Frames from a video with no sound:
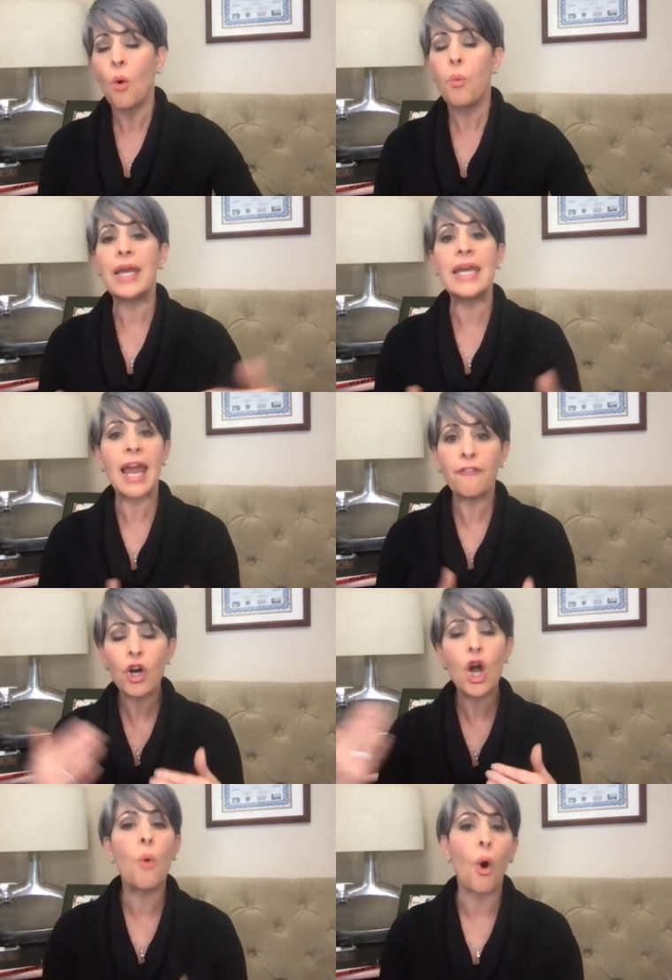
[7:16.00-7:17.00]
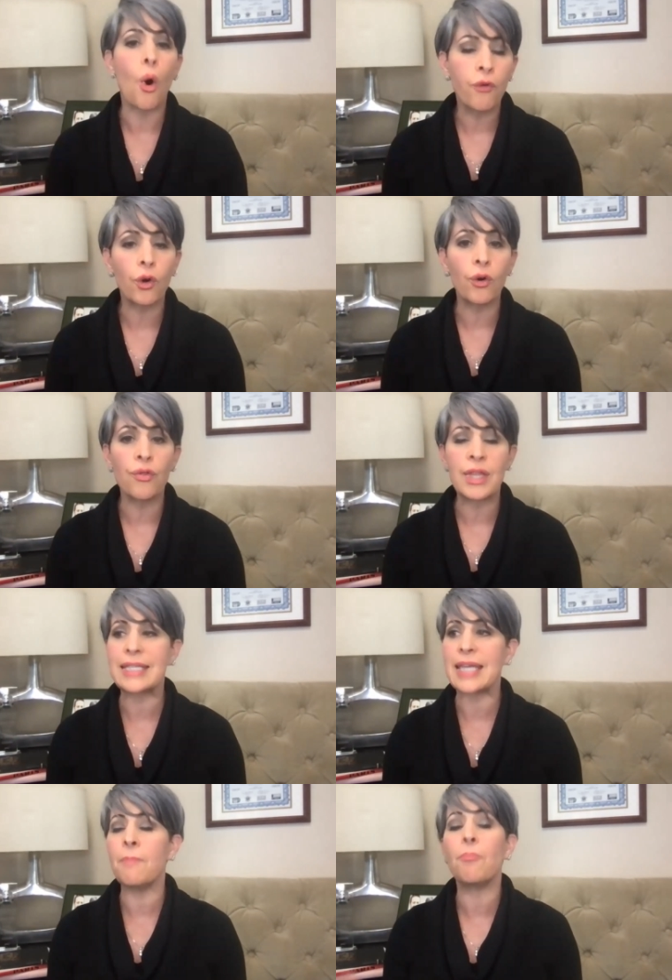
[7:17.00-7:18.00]
We yeah. never go over the
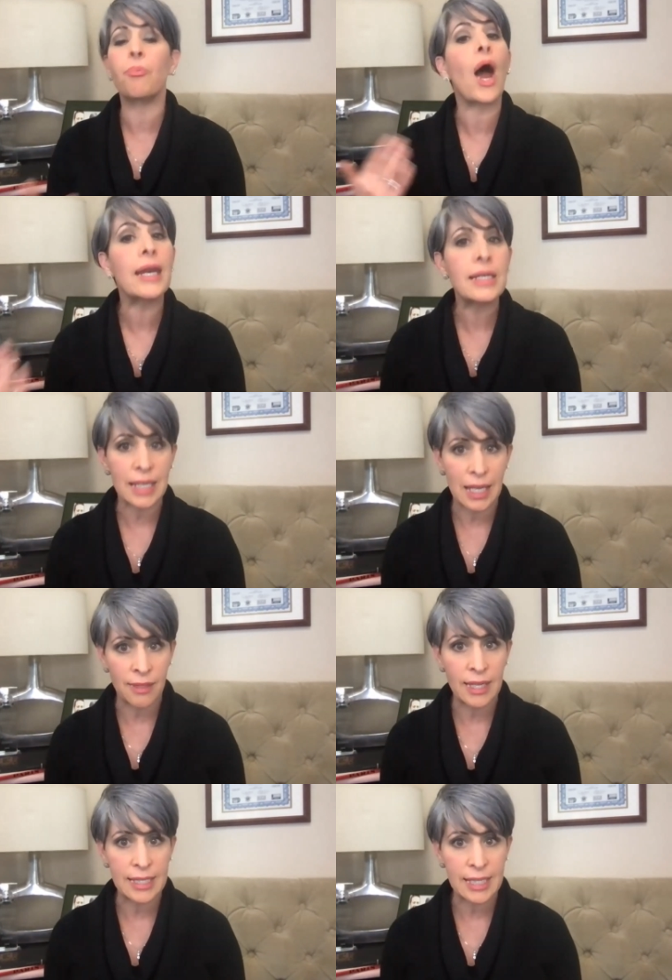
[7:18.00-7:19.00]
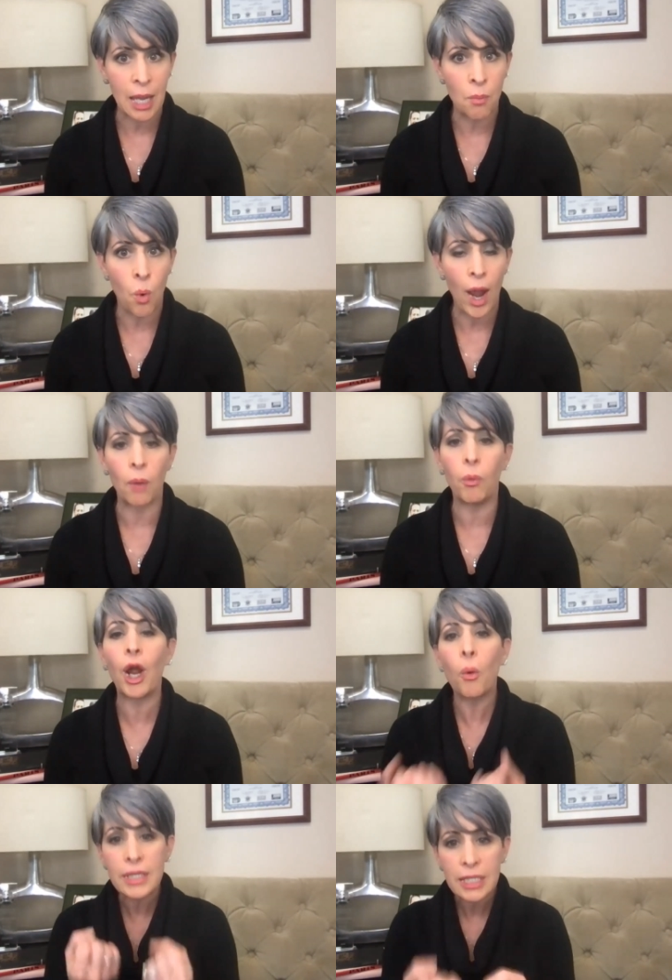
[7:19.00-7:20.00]
same products in the same way. We
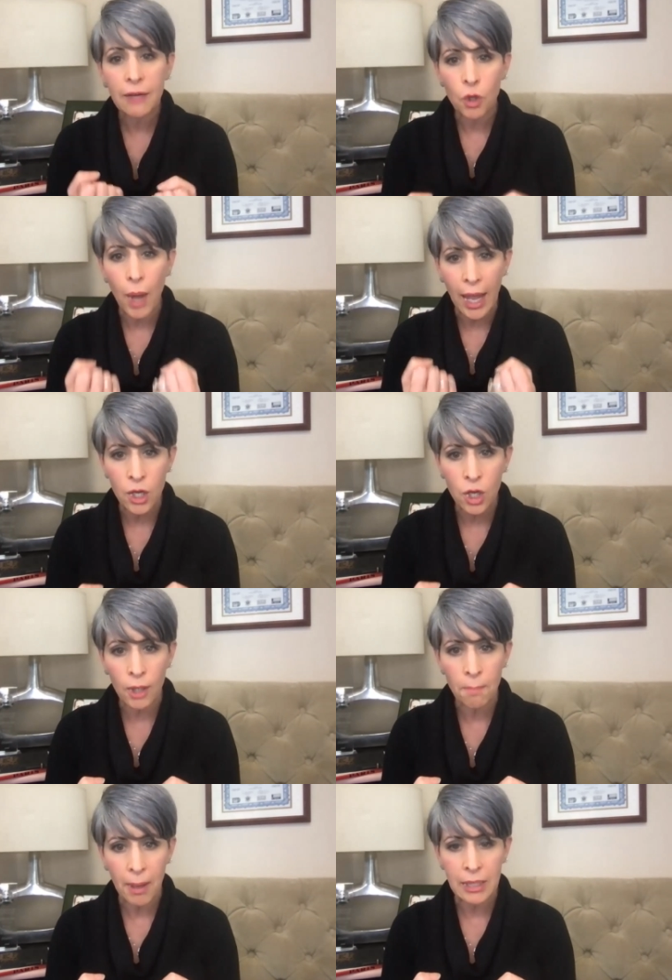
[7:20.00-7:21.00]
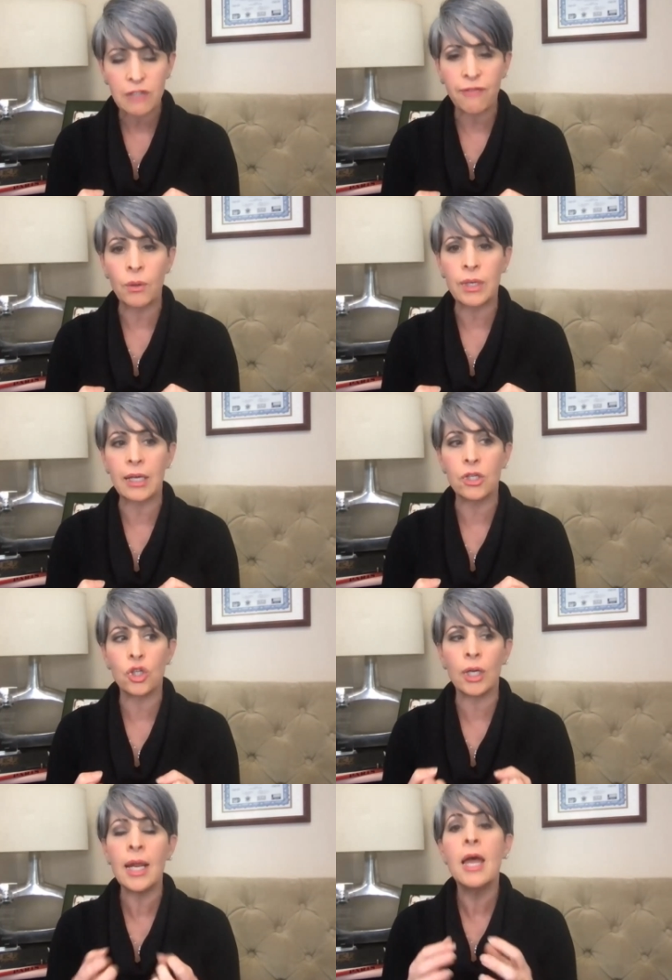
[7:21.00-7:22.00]
always give you a good base
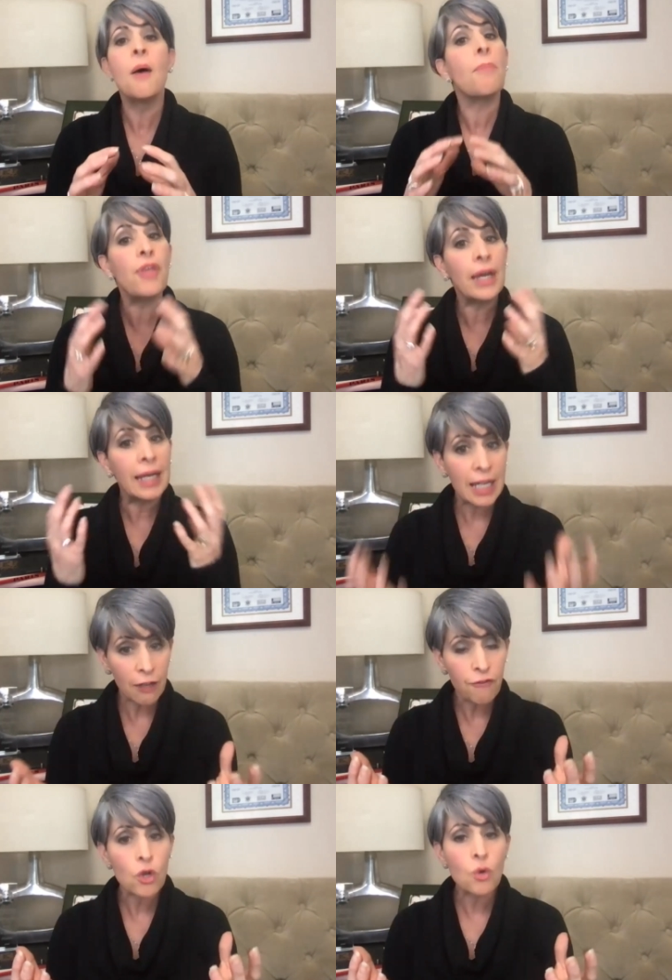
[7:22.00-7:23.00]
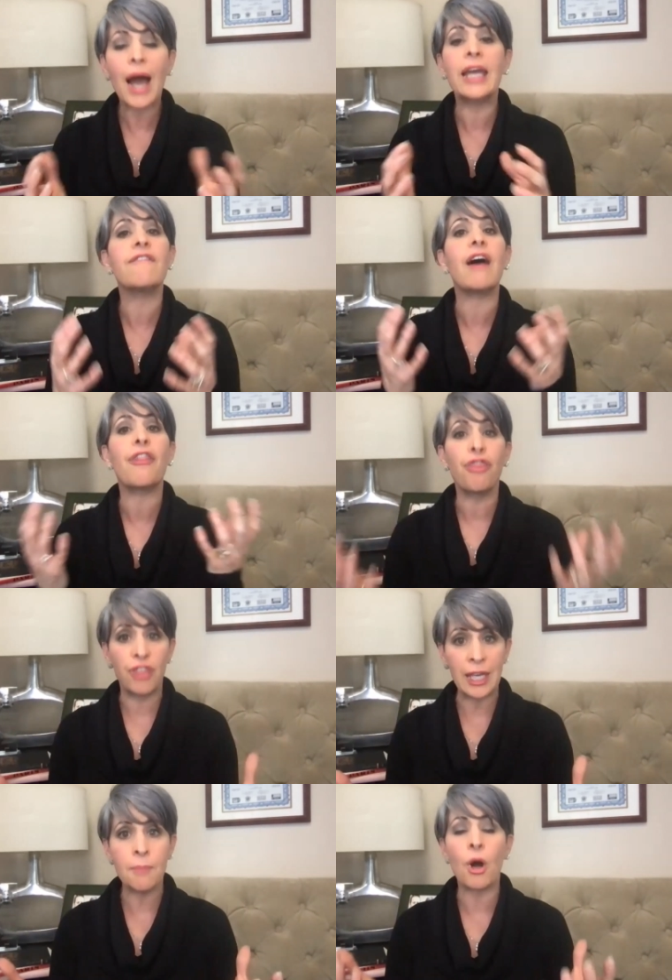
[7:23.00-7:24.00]
foundation, but then give you kind of a
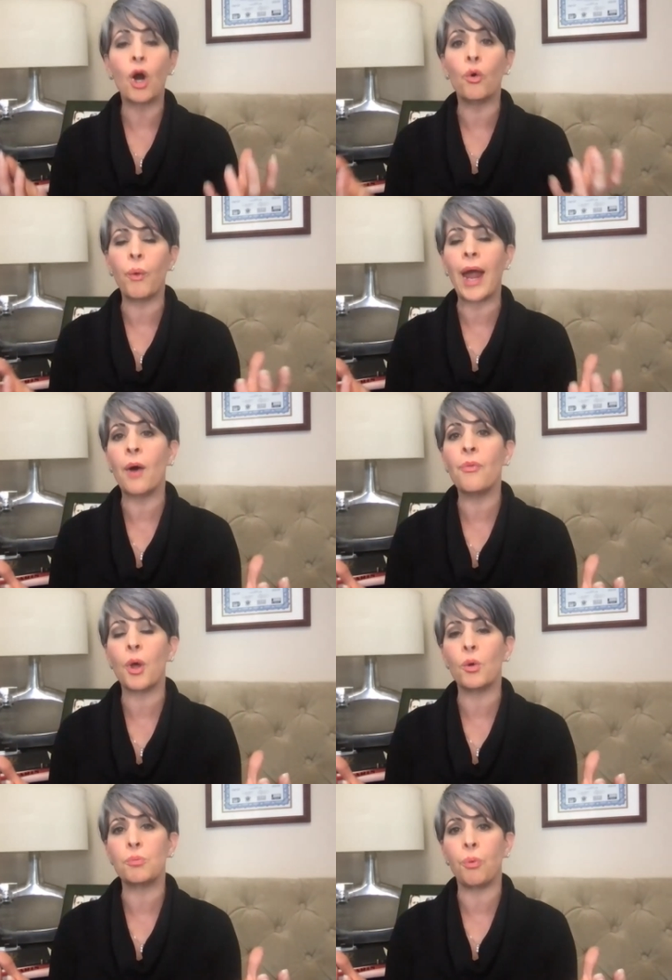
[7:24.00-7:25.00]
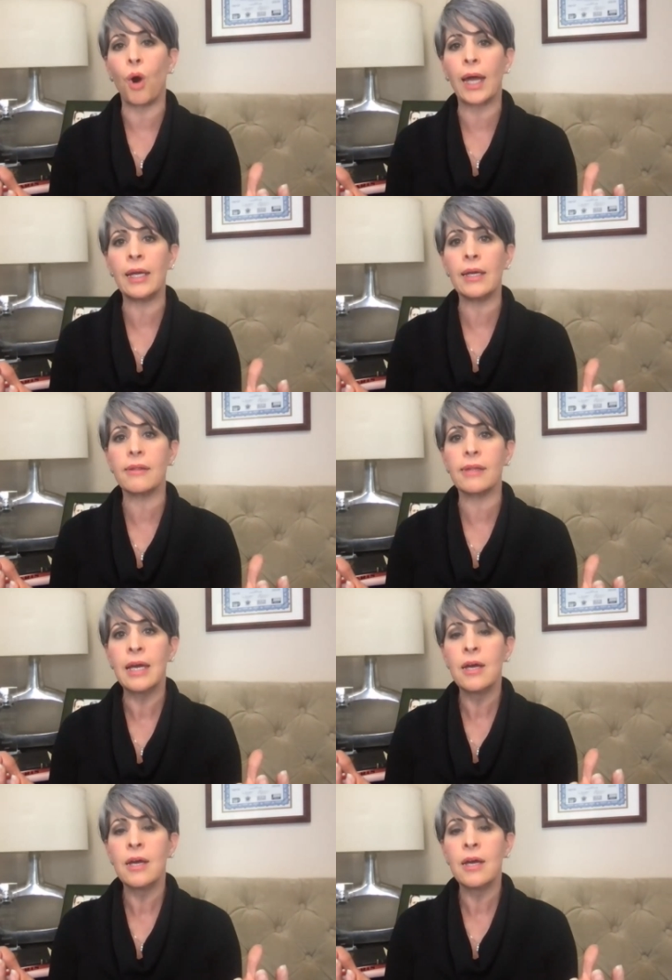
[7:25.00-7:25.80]
theme around those products.